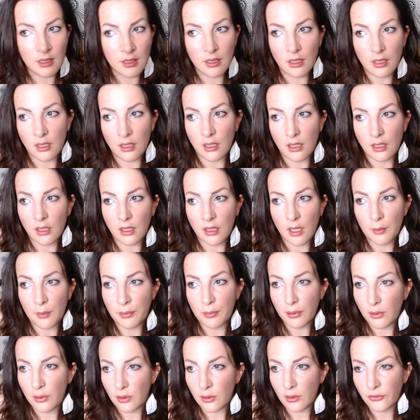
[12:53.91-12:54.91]
A
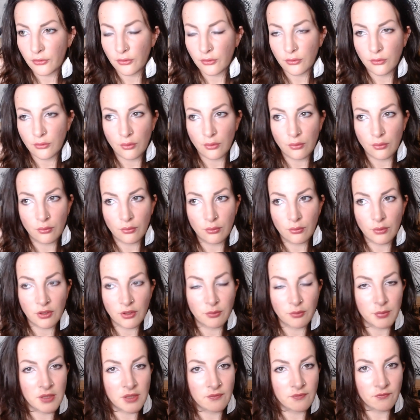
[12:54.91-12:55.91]
person who has
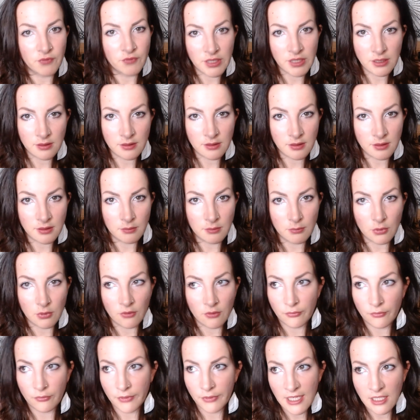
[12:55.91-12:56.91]
been victim
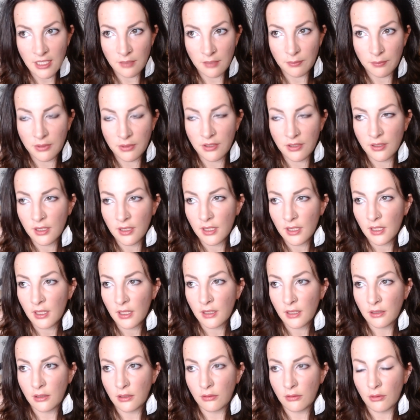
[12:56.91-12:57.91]
of rape,
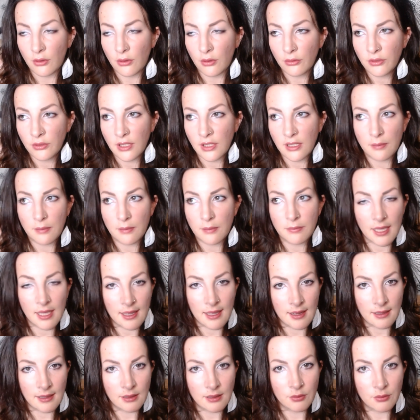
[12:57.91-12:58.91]
you know, they can be
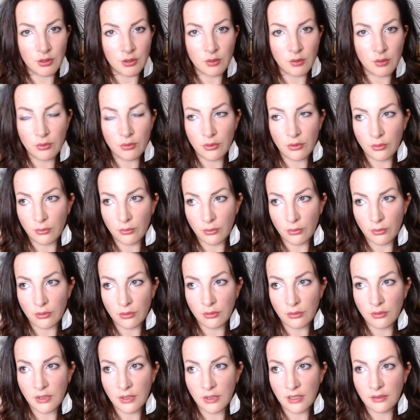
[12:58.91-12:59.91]
angry with the
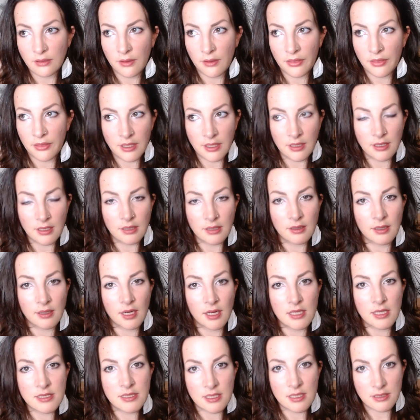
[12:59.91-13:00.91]
world and thinking that
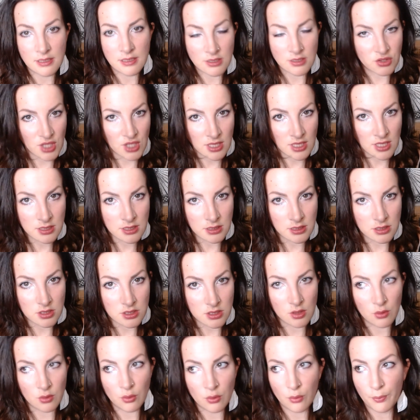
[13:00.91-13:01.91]
it's an injustice,
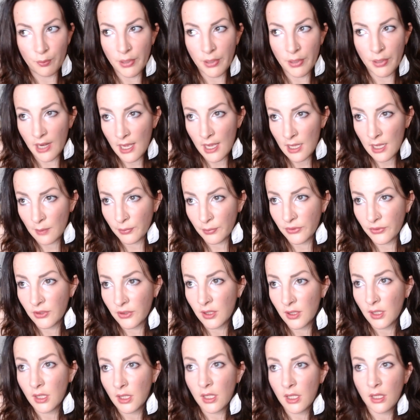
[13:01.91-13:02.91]
or perhaps
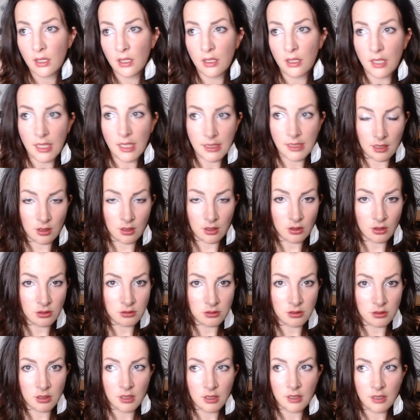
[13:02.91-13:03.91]
later
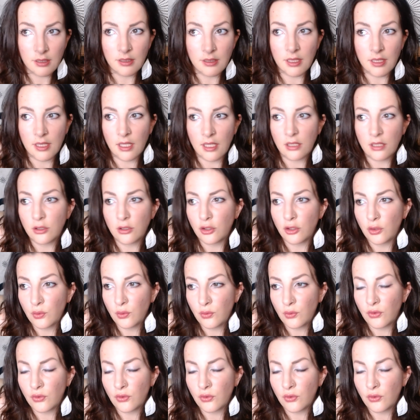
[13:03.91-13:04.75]
on they can use